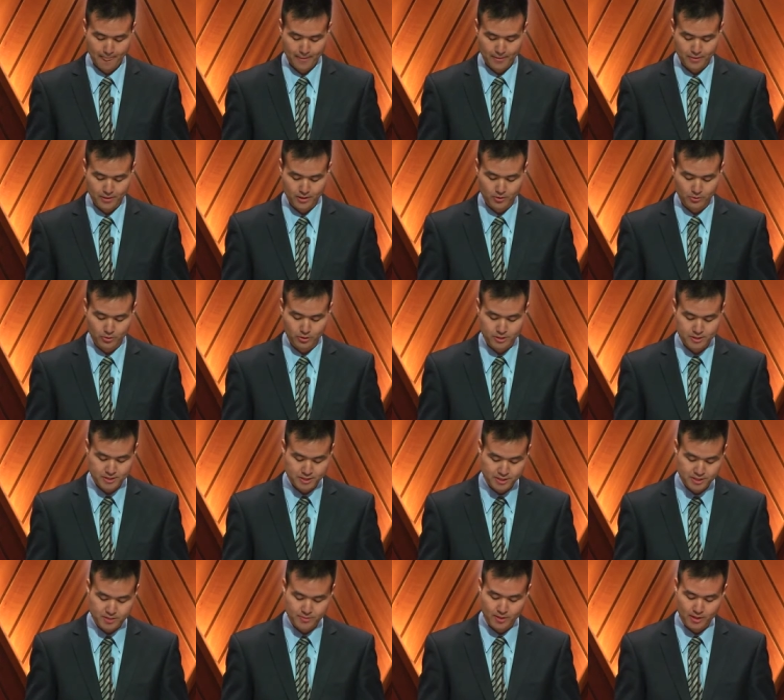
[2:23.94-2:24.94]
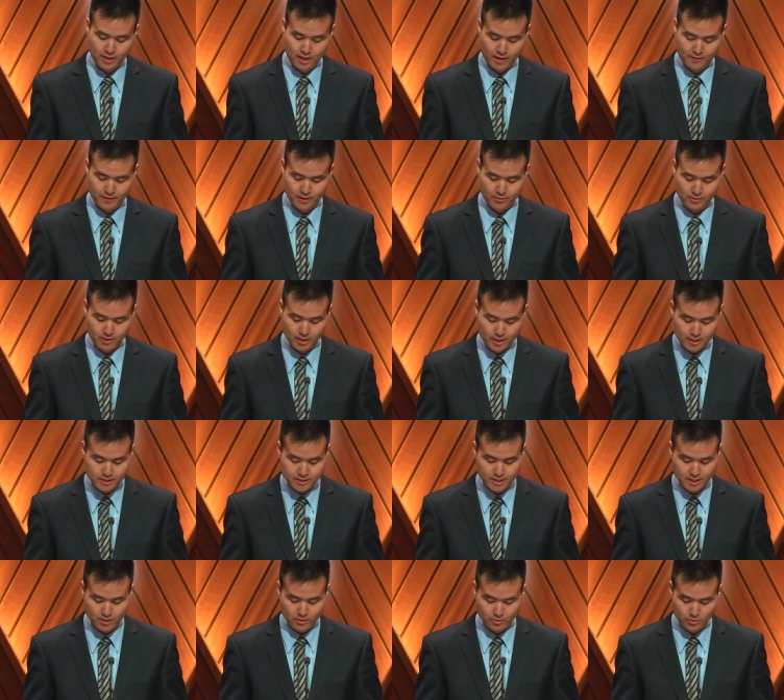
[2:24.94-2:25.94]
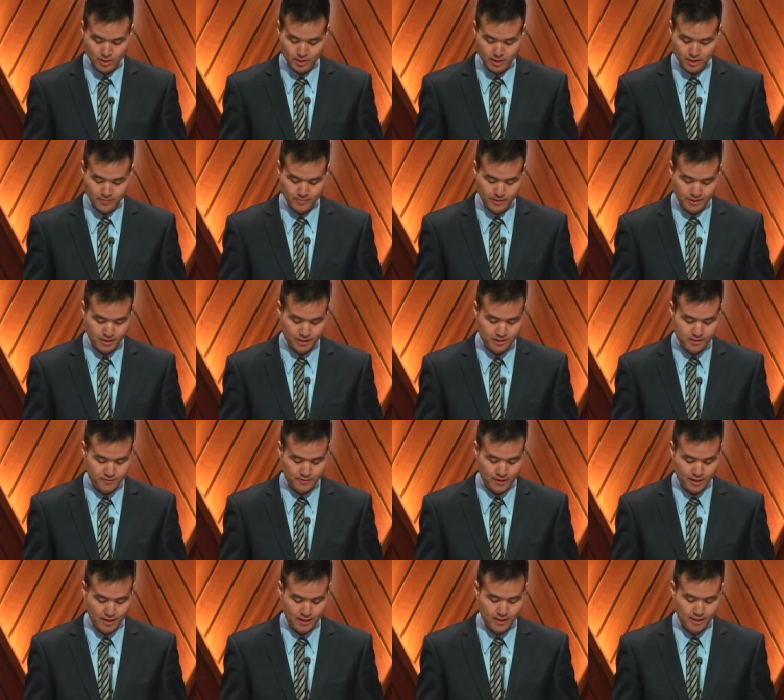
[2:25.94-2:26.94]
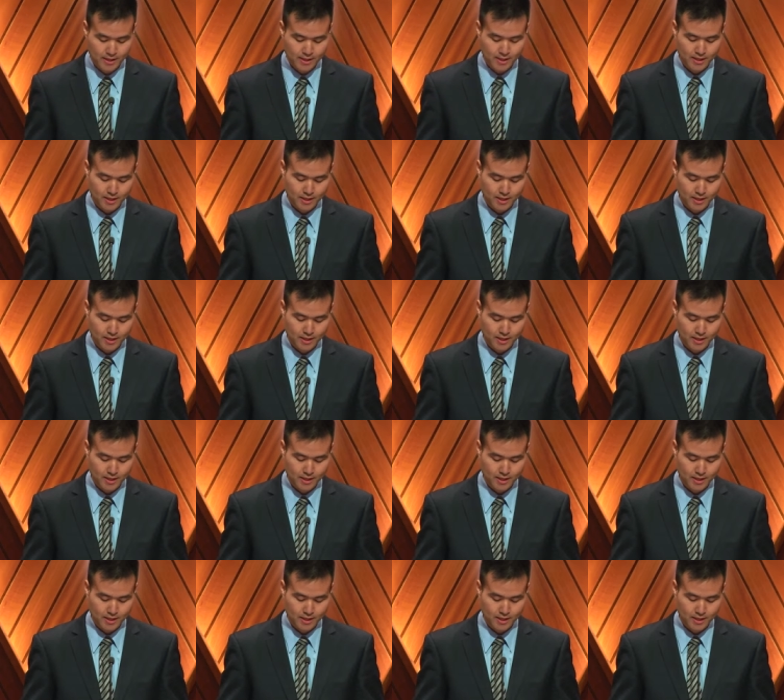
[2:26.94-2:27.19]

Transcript: there were sins in my life that were undealt with, and because of that,